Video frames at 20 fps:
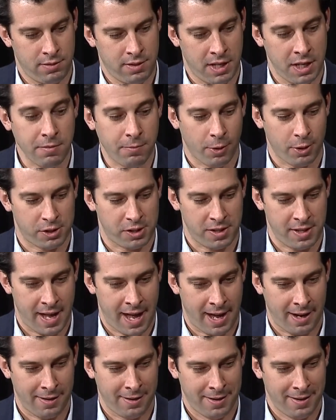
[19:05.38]
inverse of
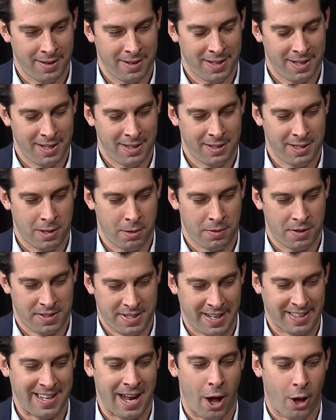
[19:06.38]
that, the
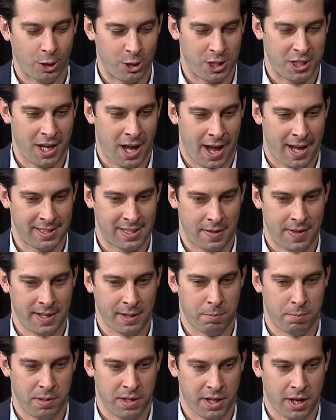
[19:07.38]
technology guys, I
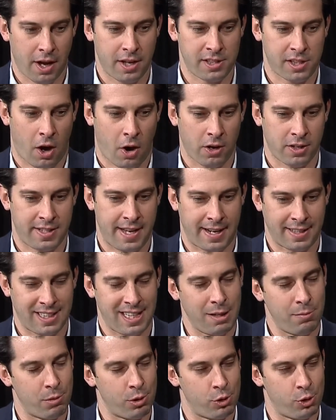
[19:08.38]
think because our tech
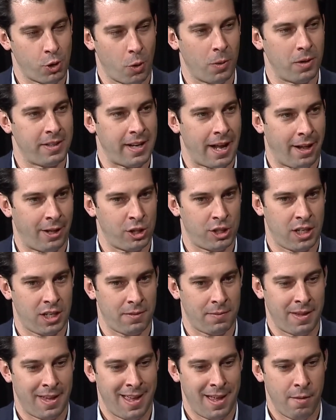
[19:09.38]
team is so
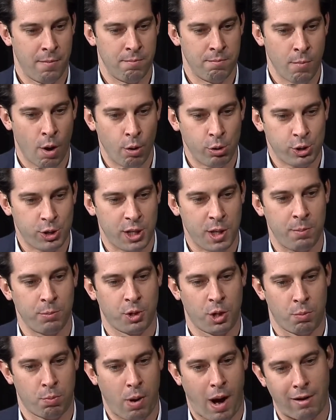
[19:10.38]
intelligent, most of them
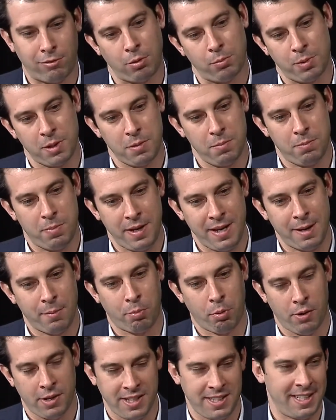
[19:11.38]
could probably be a
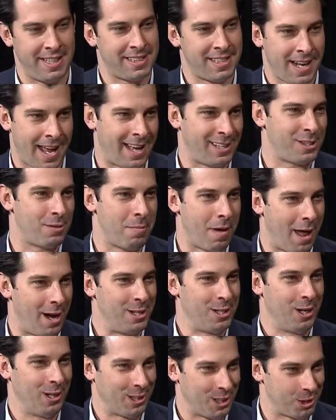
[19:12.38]
pretty decent asset
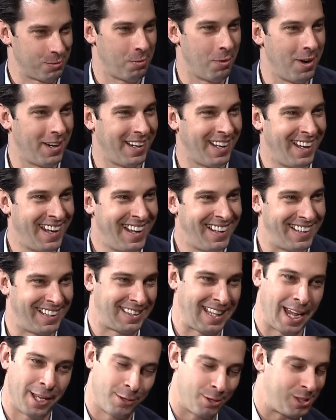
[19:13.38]
manager at this point. Like
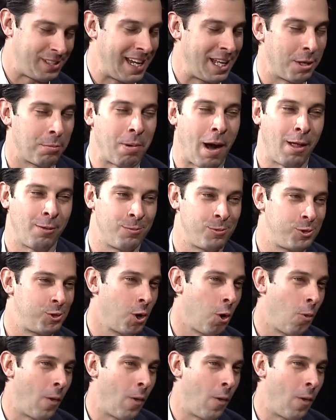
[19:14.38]
they understand the problem so